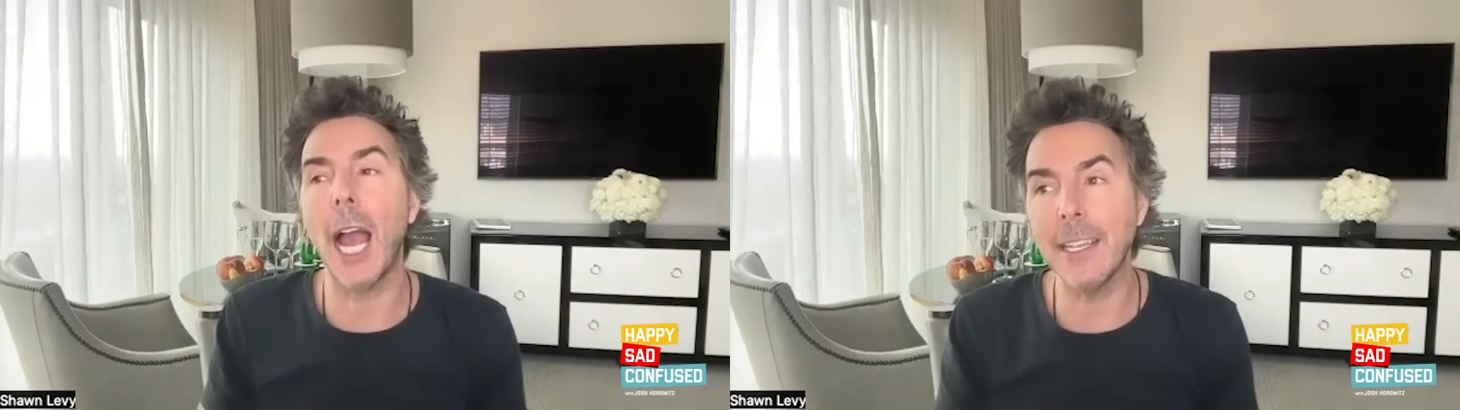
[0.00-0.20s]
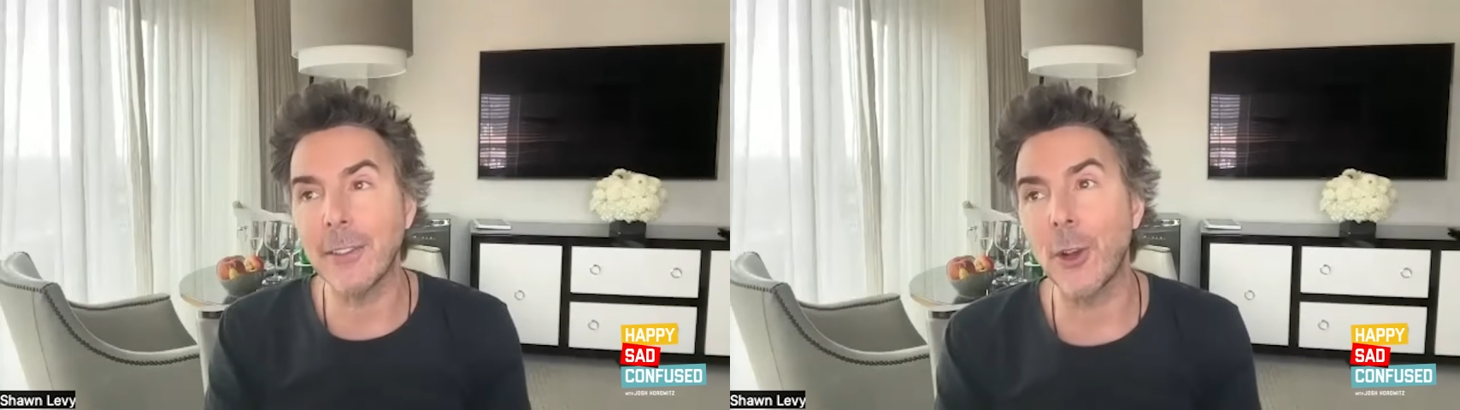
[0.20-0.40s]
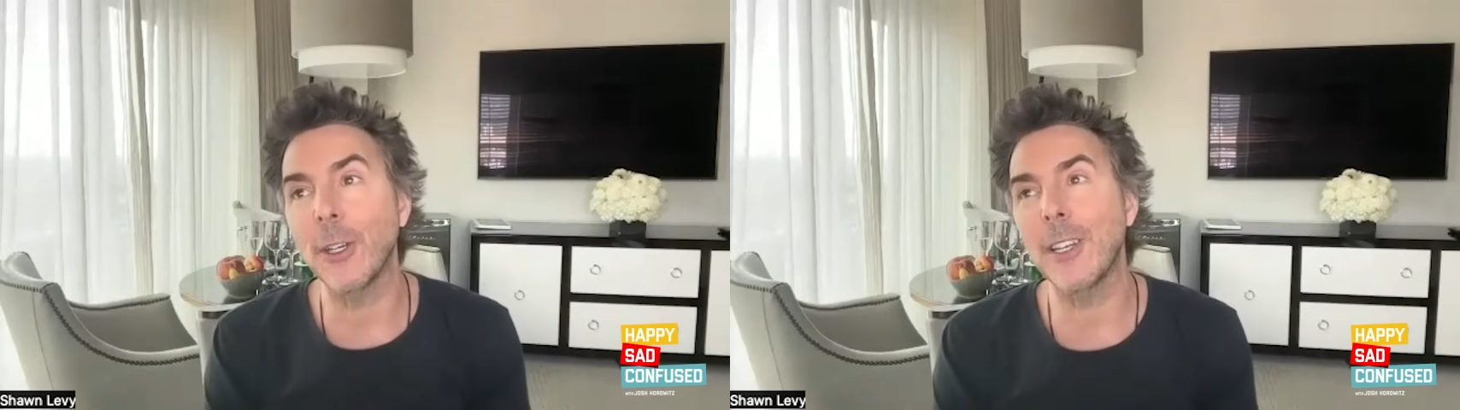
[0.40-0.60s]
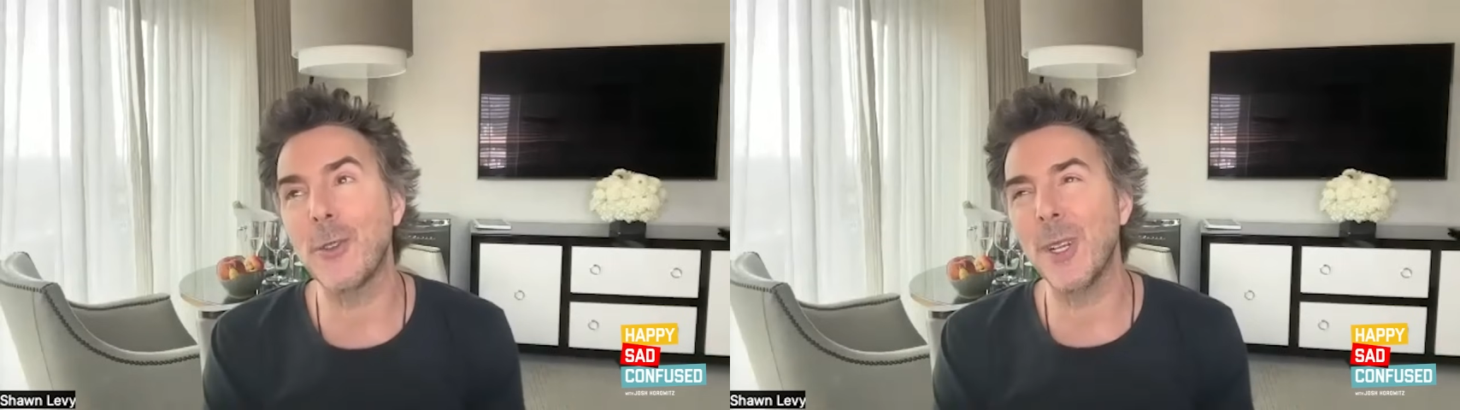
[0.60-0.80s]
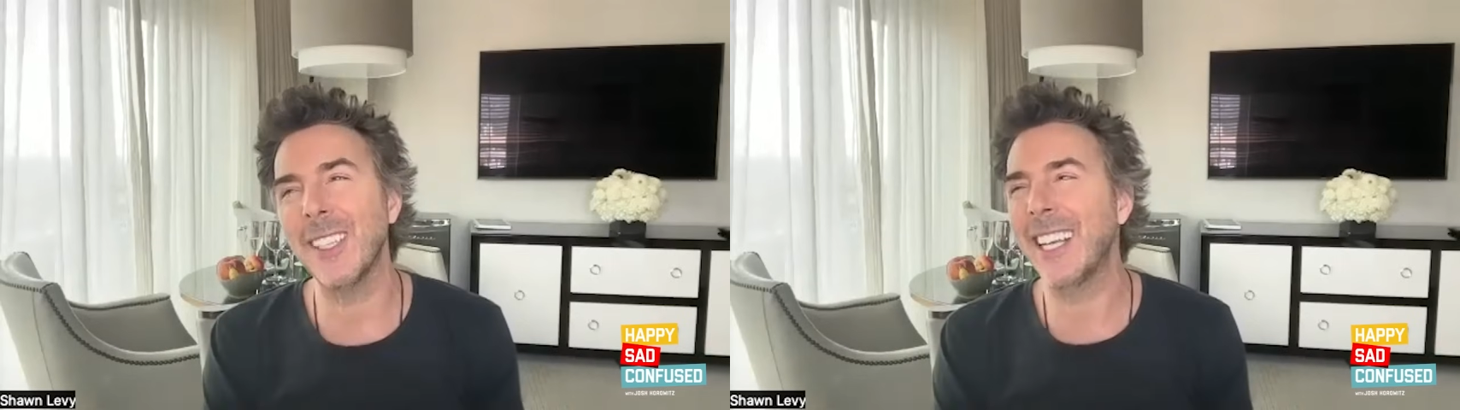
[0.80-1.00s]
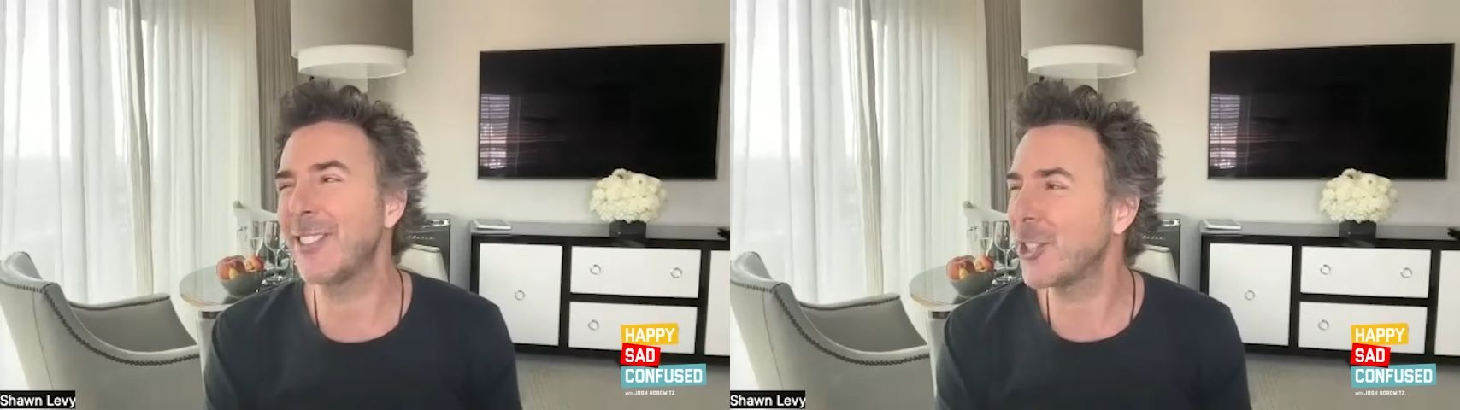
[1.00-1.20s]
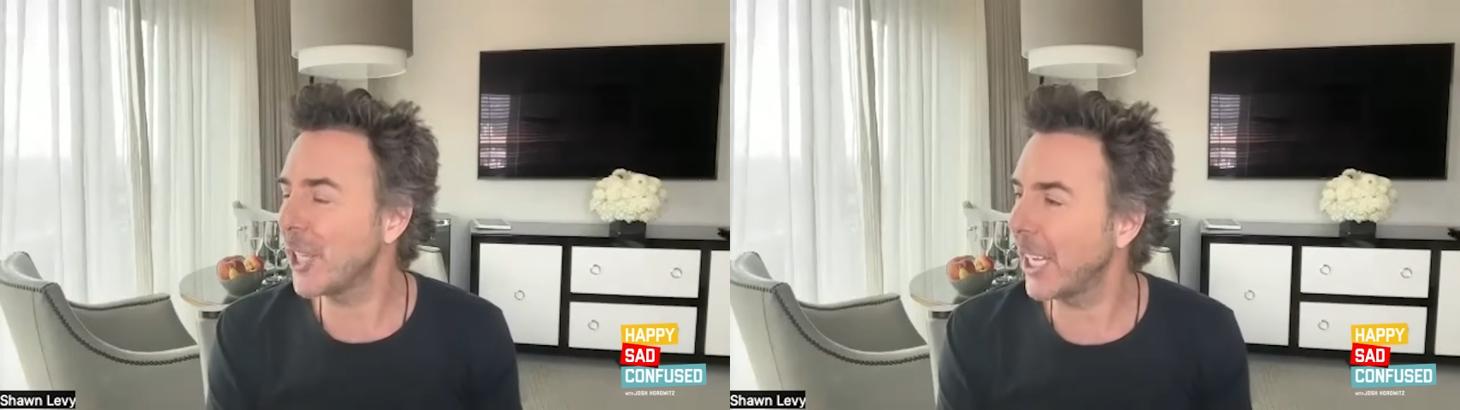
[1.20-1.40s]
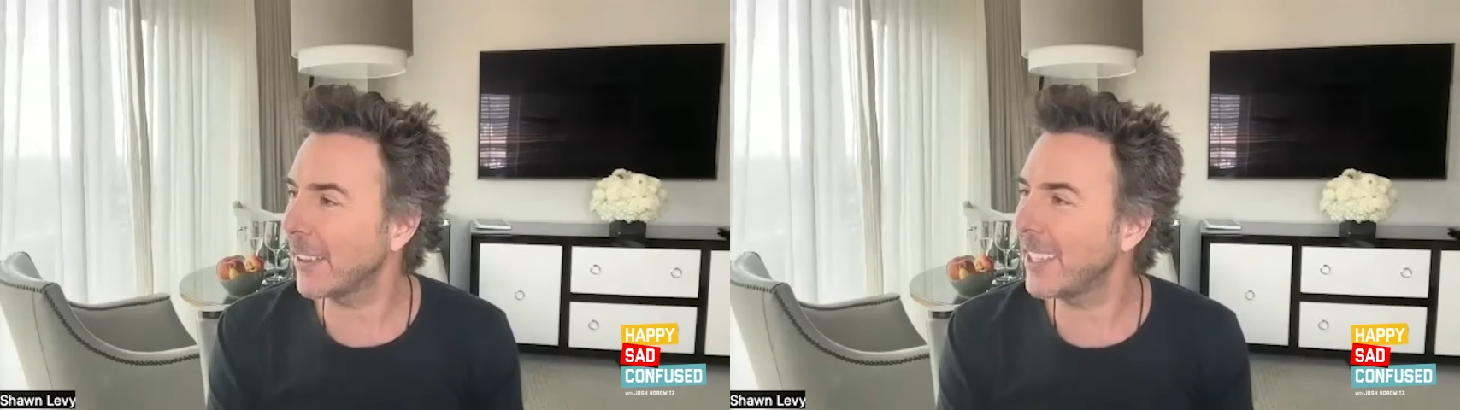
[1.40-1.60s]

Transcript: I started to realize shit,